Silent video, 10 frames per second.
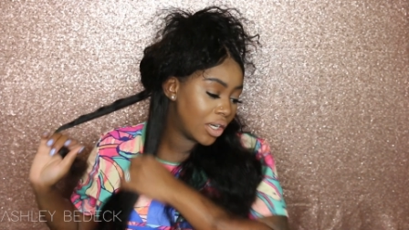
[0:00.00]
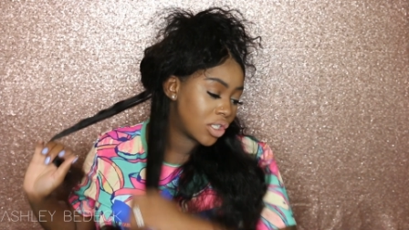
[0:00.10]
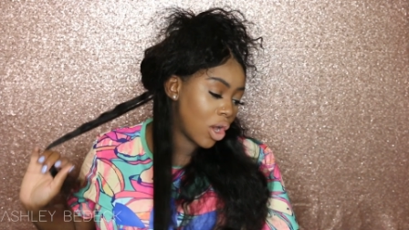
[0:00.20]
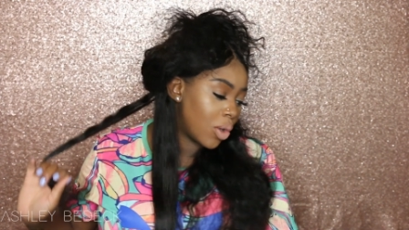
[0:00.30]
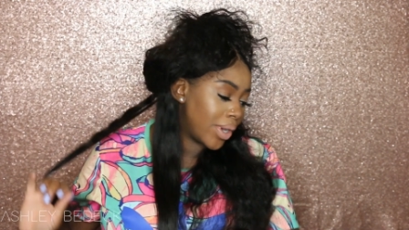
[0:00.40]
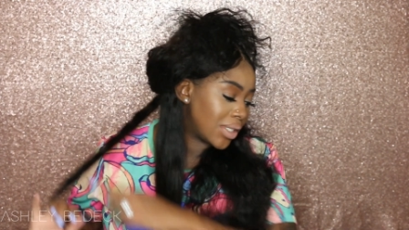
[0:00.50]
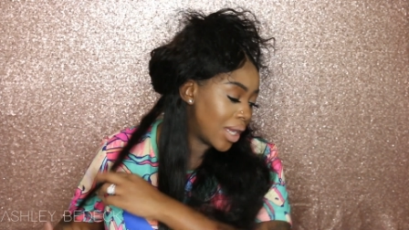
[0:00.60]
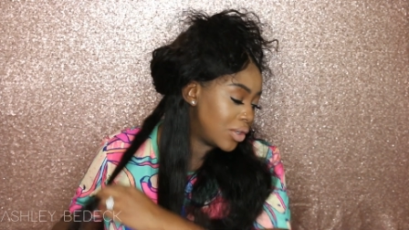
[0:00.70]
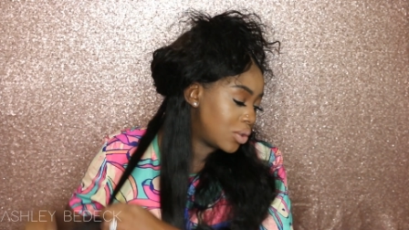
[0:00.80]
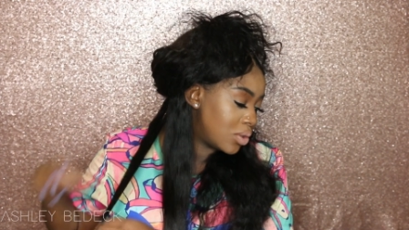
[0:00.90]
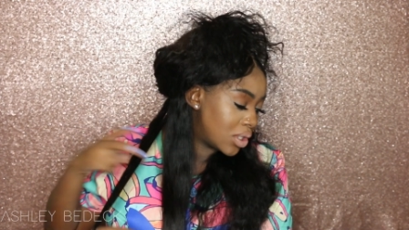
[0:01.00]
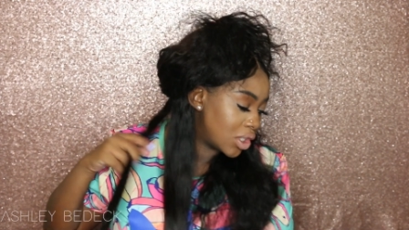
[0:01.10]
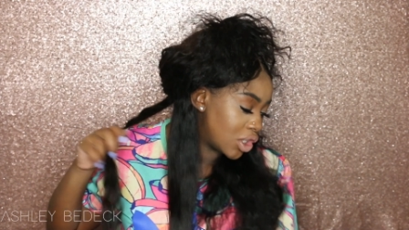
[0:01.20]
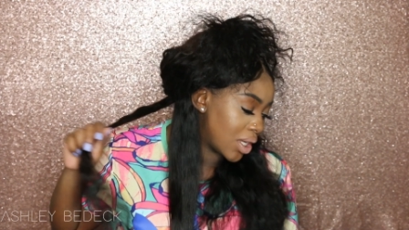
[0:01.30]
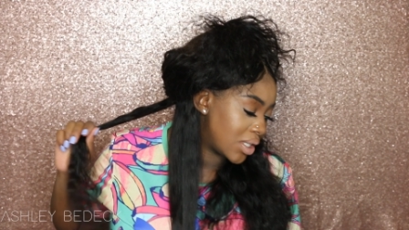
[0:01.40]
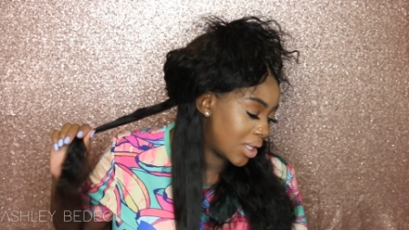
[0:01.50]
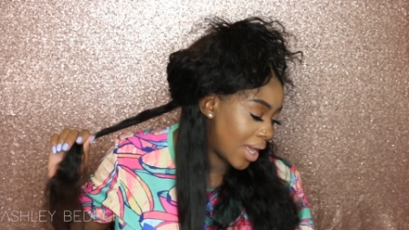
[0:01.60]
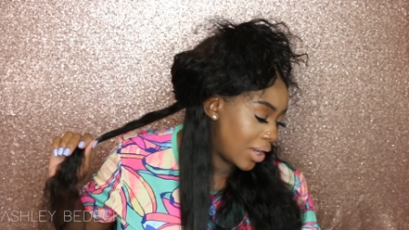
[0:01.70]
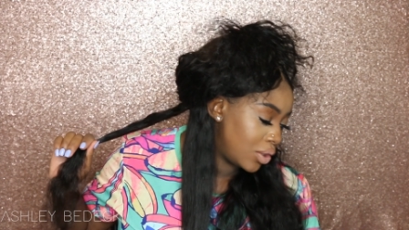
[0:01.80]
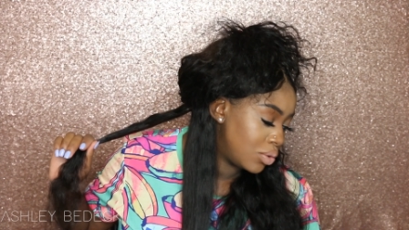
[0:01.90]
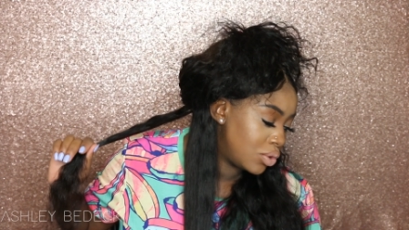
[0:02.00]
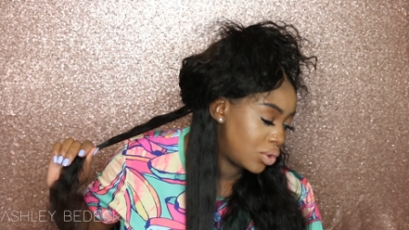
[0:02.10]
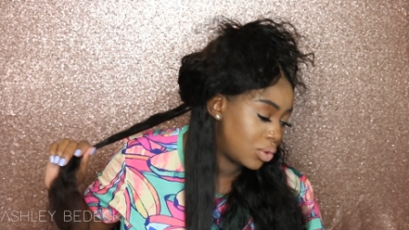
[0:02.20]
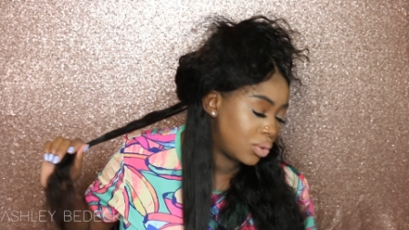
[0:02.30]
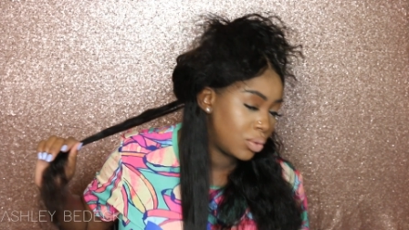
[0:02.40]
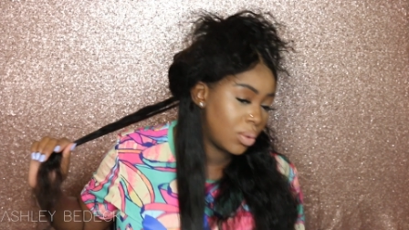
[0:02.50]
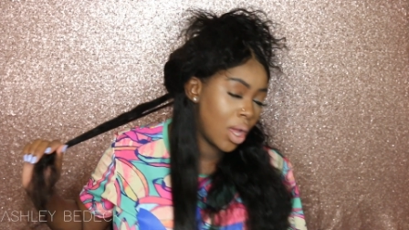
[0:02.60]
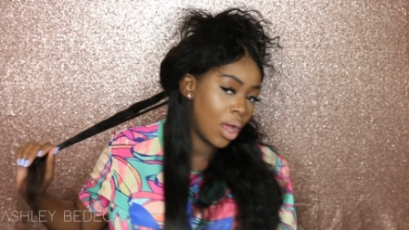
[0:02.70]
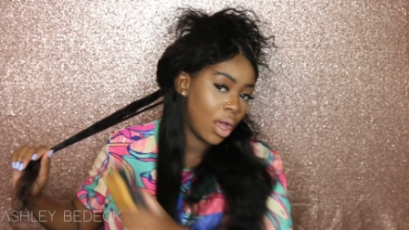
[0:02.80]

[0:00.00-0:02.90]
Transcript: as always, I do suggest that you do